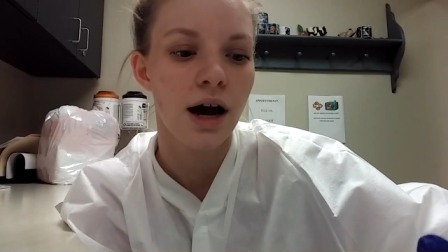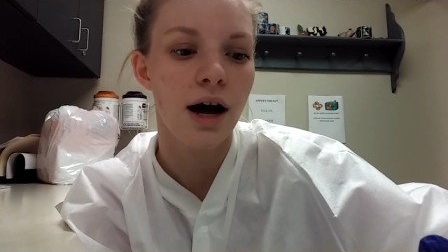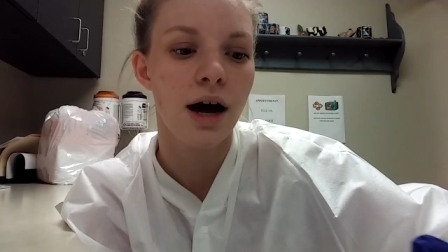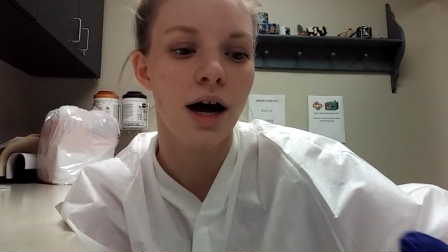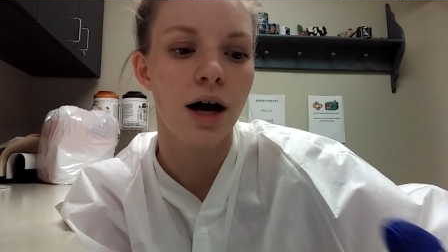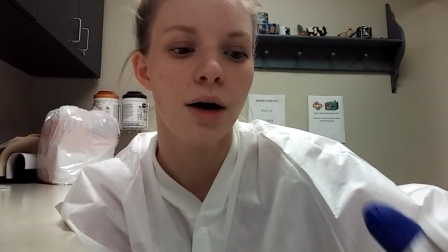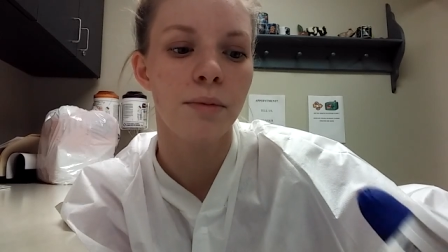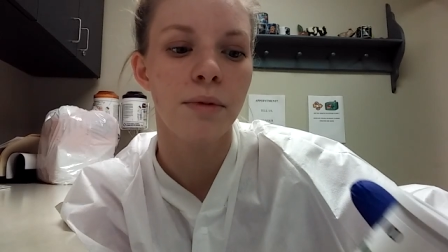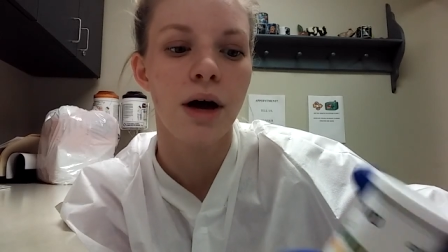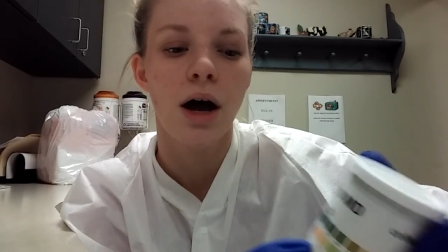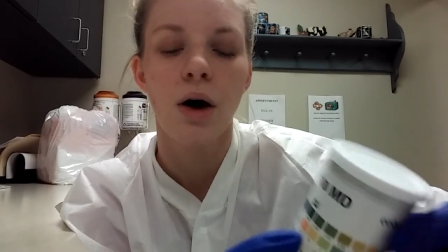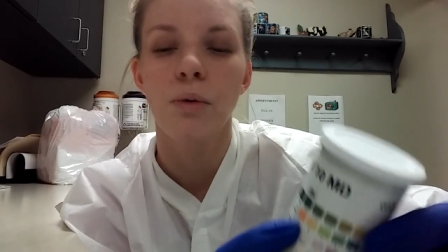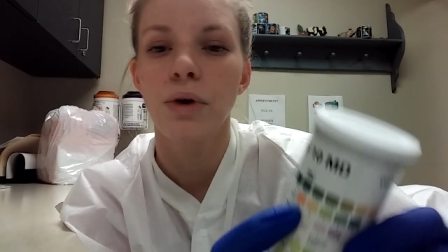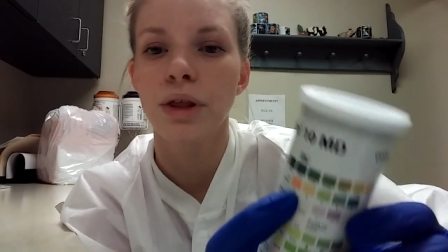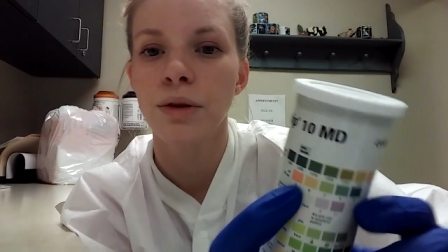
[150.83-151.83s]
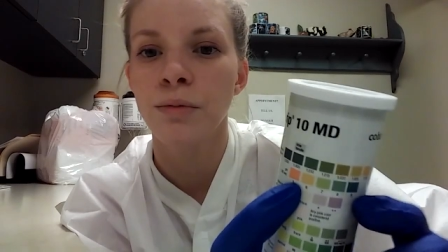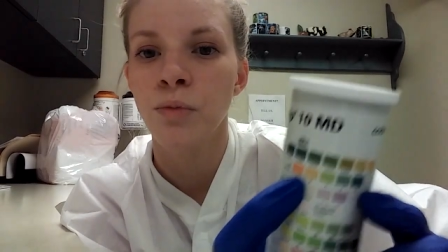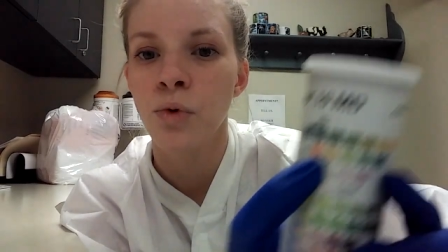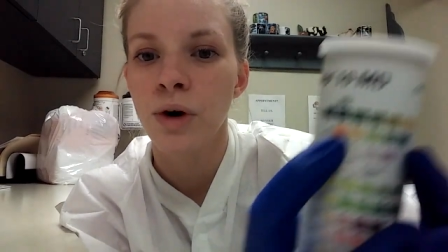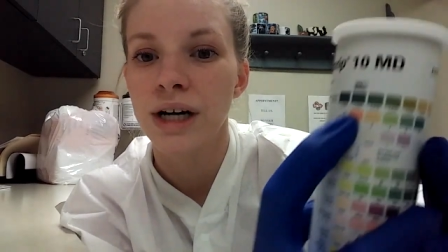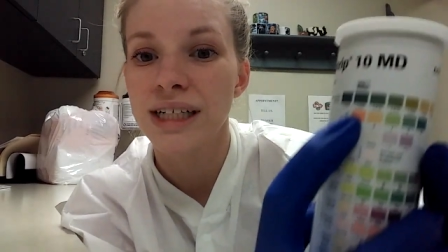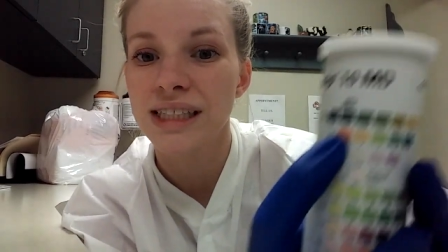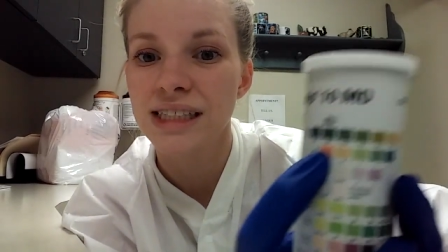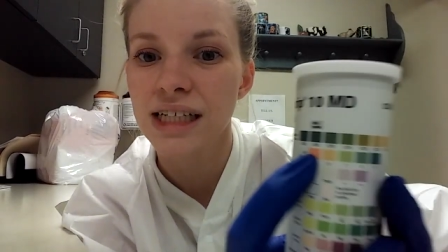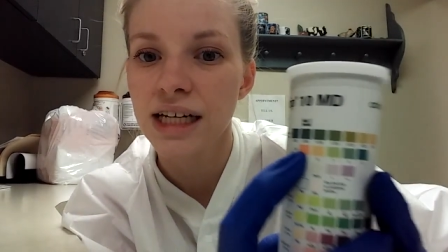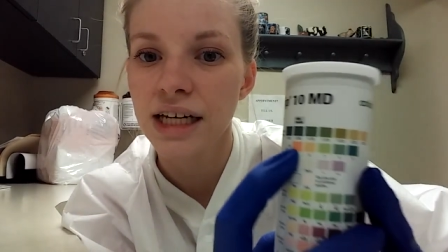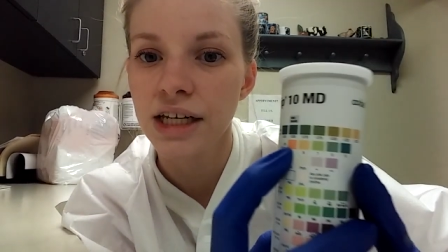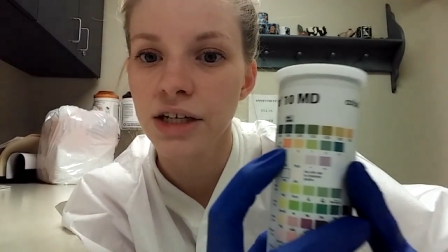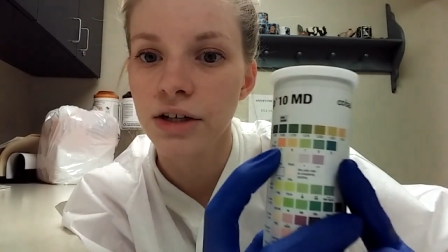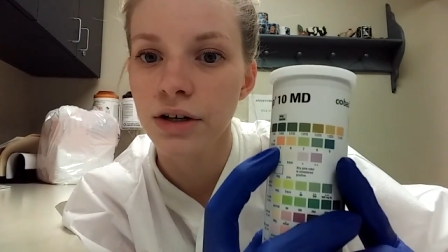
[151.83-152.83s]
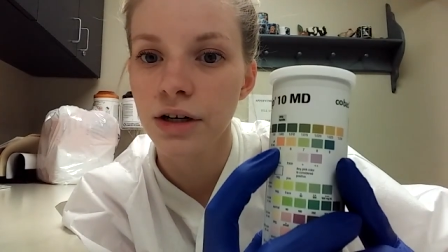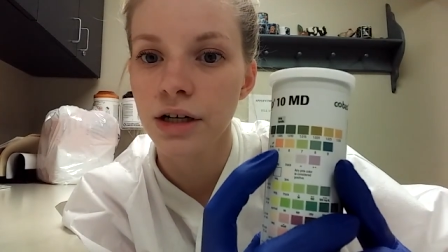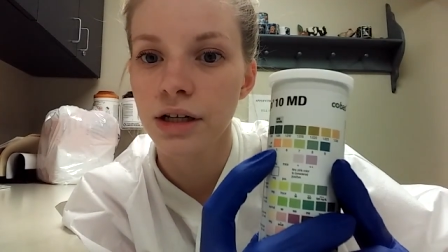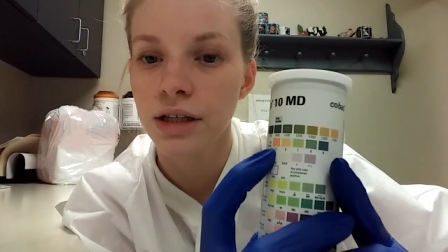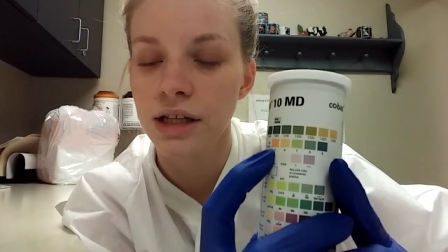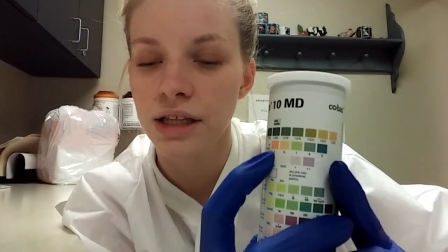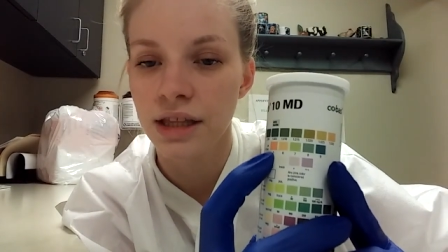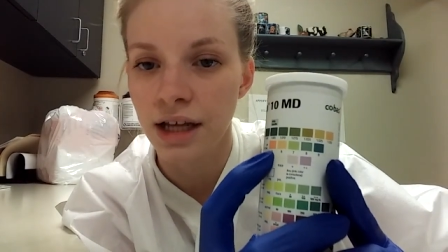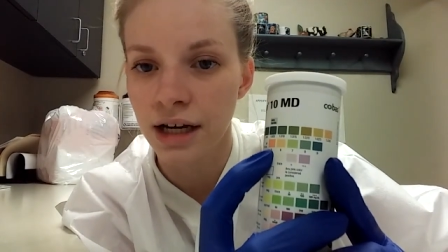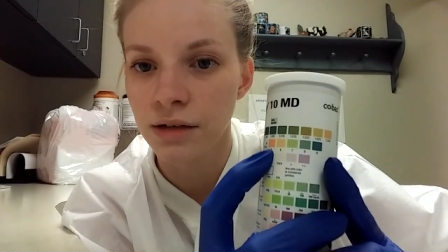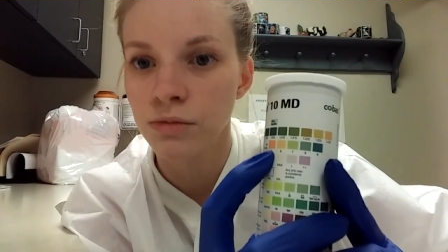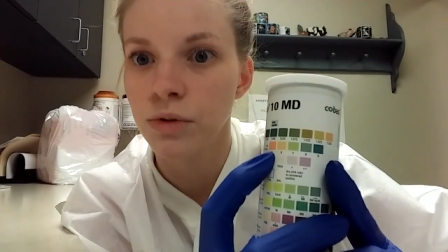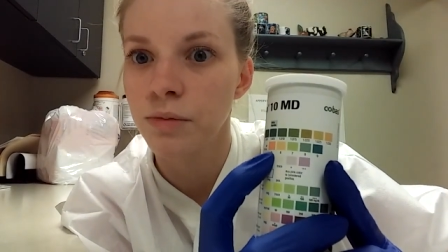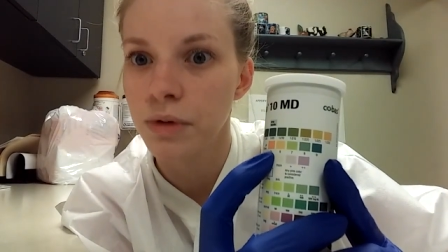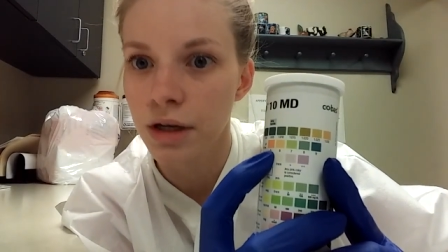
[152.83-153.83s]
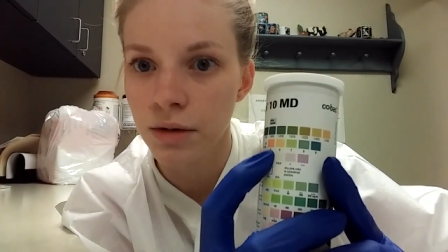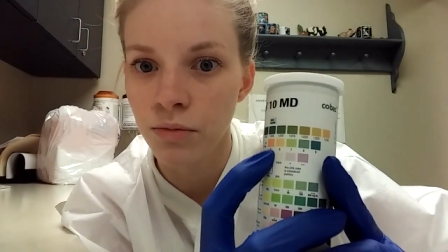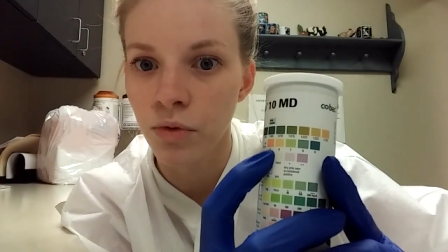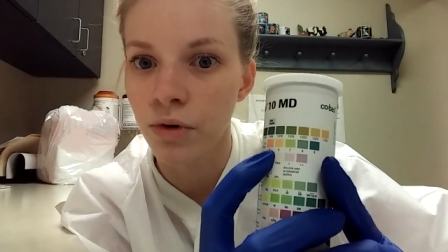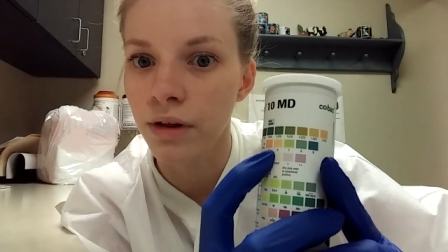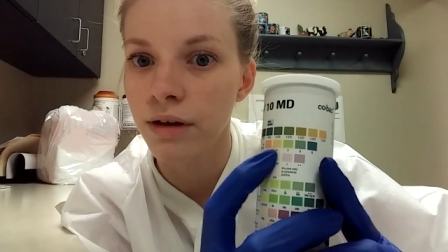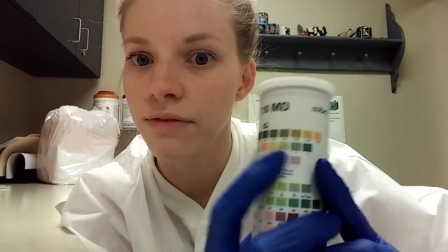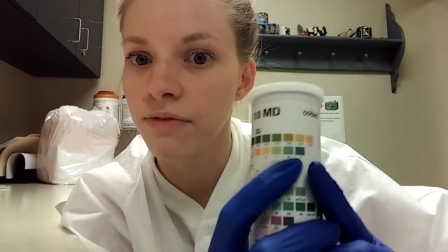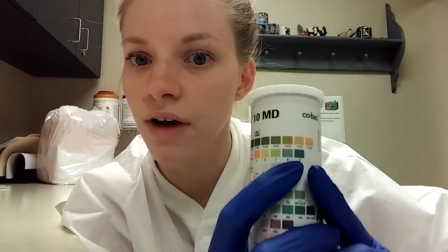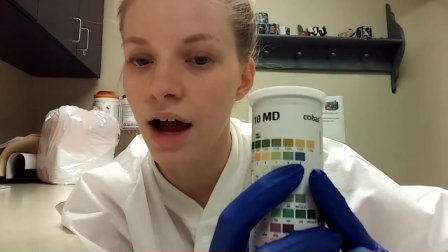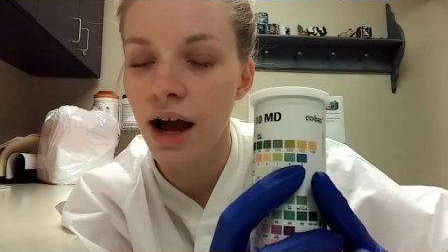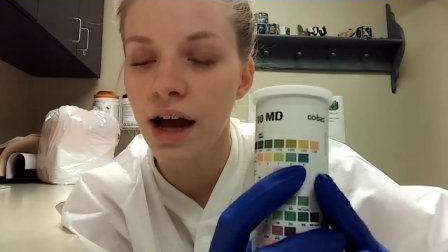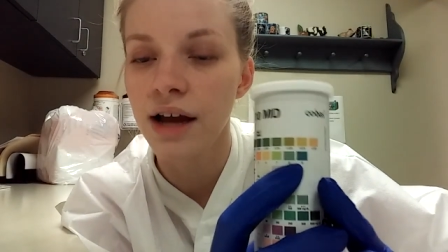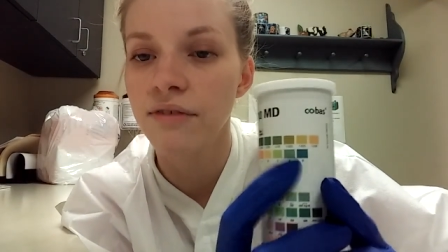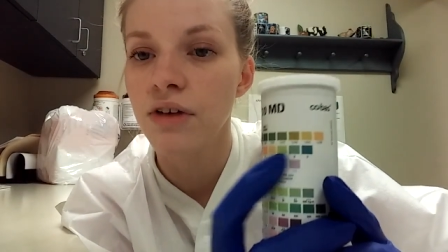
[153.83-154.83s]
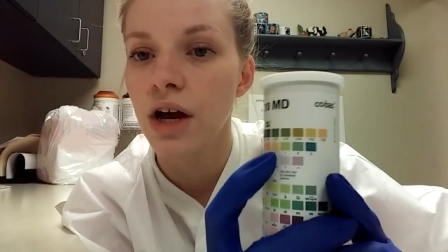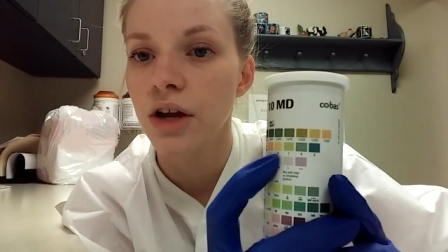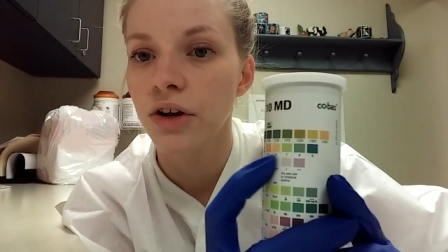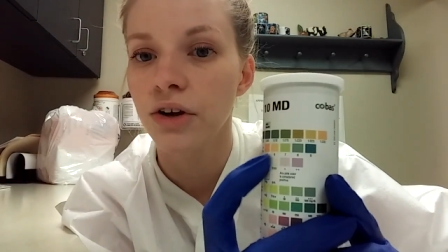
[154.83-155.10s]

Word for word: Um, with a more acidic urine, then that would be more like 5.